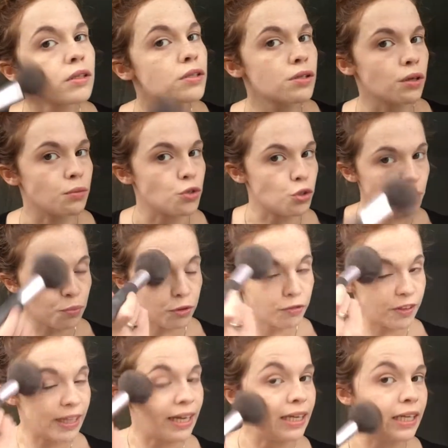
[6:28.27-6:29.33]
So I'm just
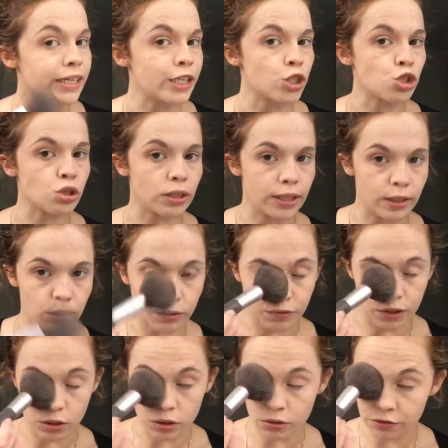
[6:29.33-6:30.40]
buffing that literally over
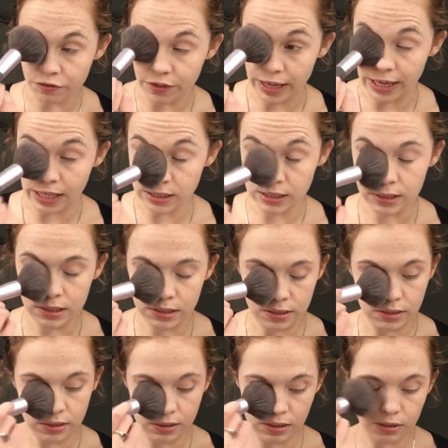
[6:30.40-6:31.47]
the whole face,
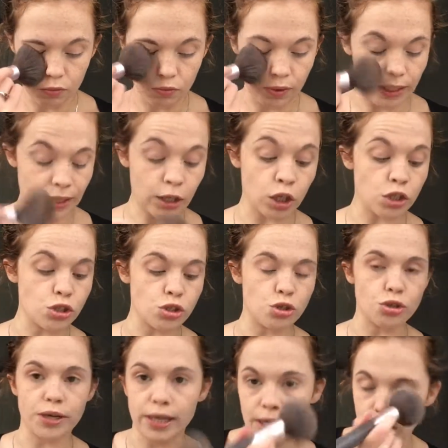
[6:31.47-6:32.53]
really
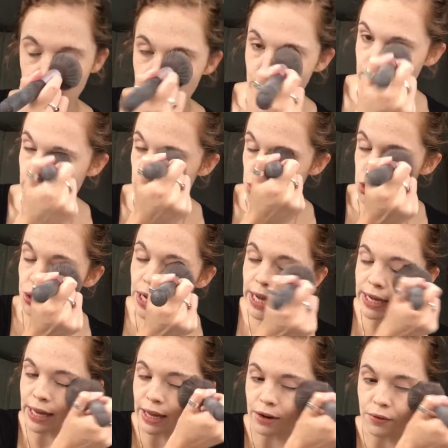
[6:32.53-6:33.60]
concentrating around the under
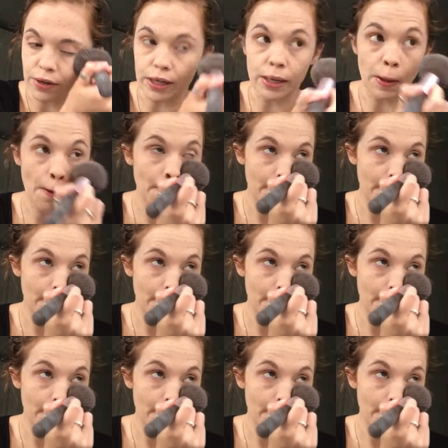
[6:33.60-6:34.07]
eye area